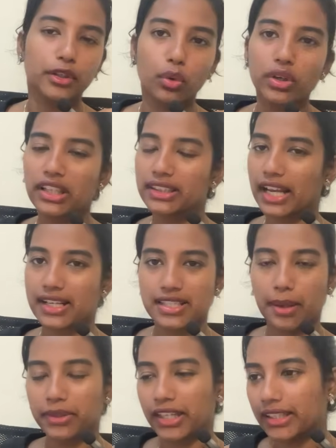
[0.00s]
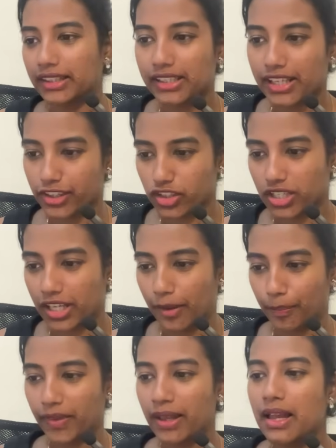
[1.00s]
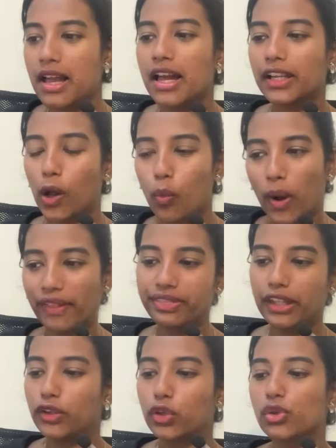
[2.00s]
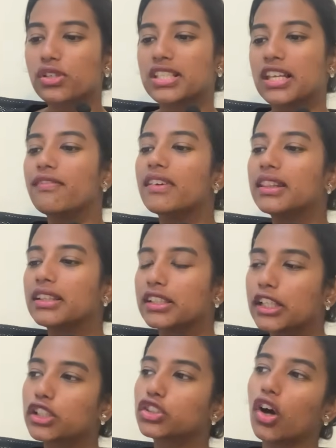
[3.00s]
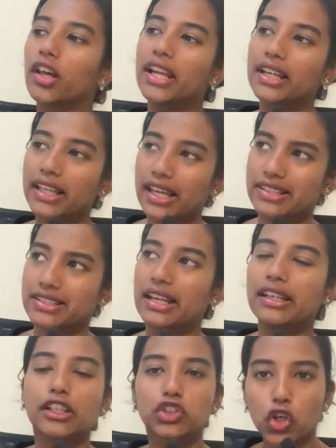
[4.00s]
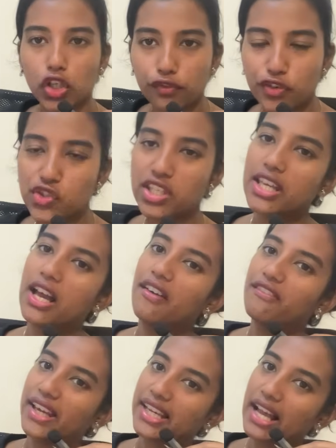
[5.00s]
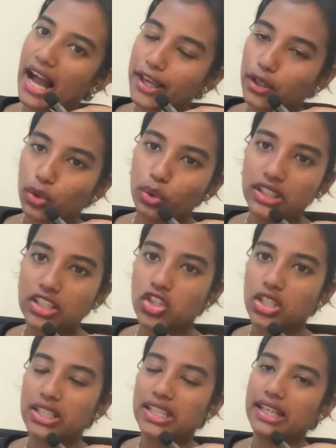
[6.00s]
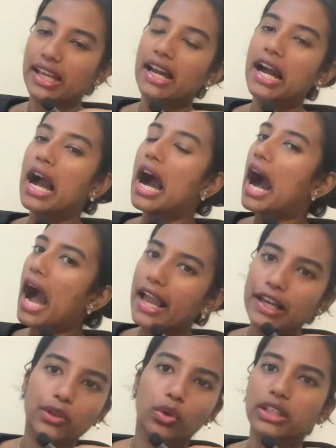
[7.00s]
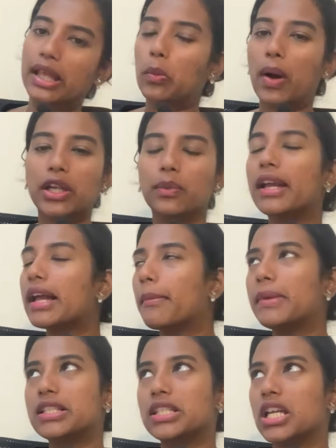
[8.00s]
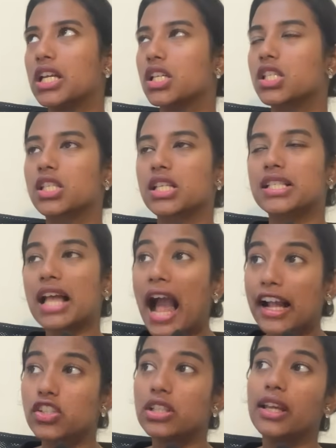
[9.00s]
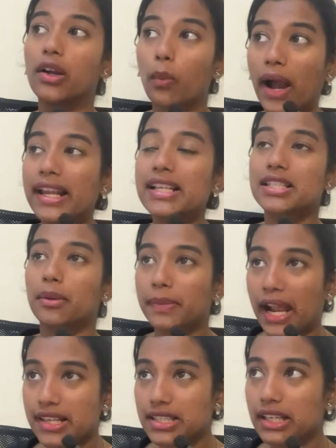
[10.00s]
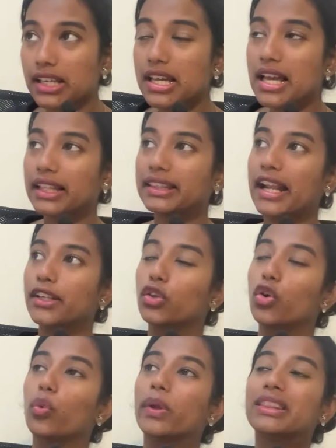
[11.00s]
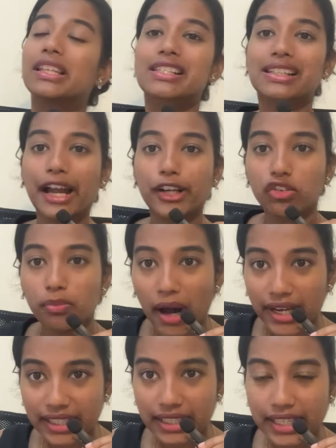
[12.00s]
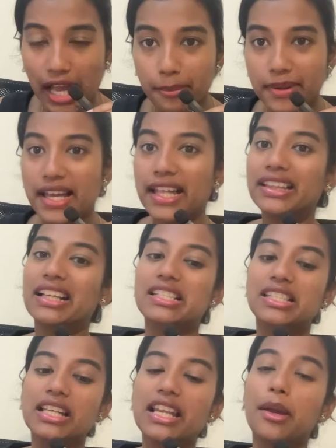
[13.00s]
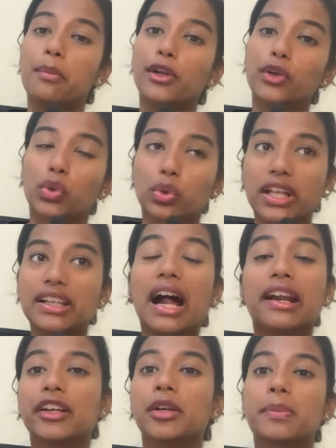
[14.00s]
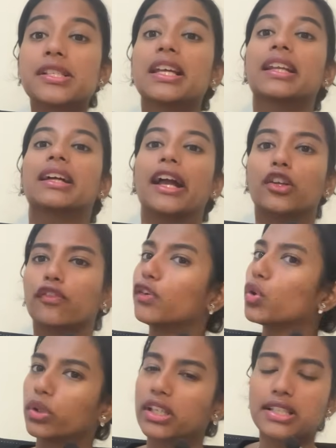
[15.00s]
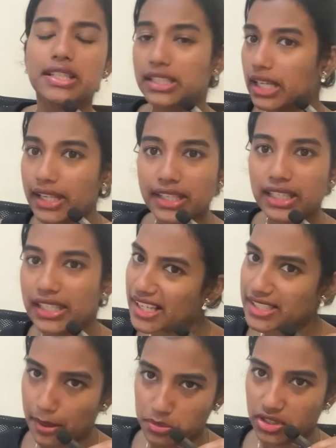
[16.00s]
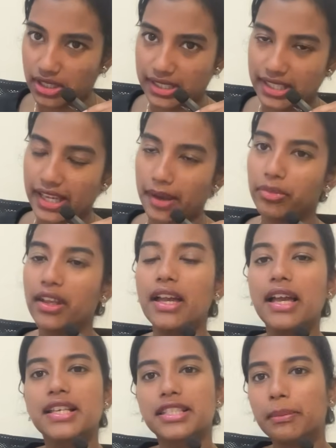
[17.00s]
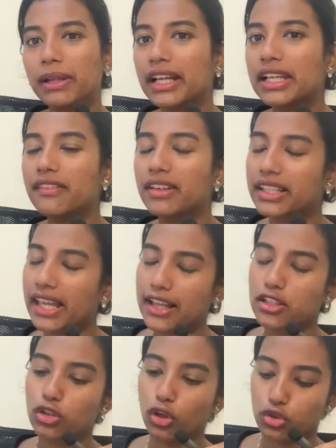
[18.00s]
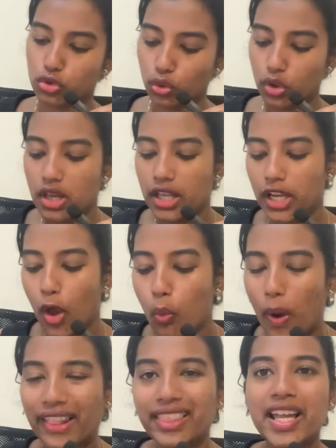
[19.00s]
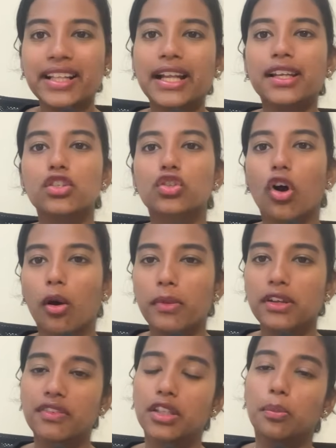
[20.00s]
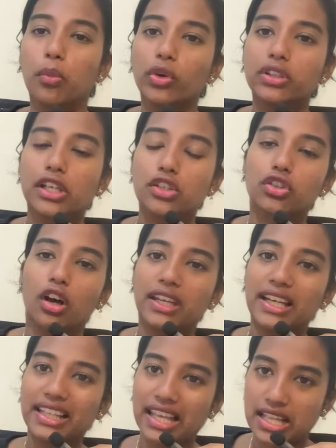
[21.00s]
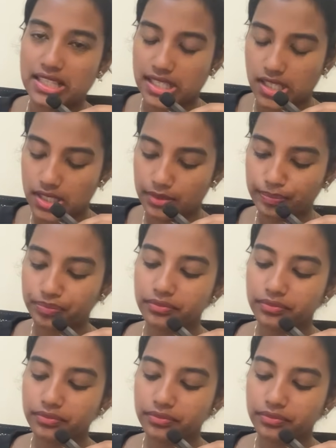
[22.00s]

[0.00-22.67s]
crore. That's something in the range. Okay. Now one thing do you see with Dixon and Kaynes, right? Dixon, if you see, a very high growth engine, okay, high growth, like one, I mean, see, it's actually quite surprising that, with this kind of market cap, they're still able to do that 100% kind of growth. It is really, really exceptional. Okay. Similarly with Kaynes also. Now one thing that is common with both Dixon and Kaynes is,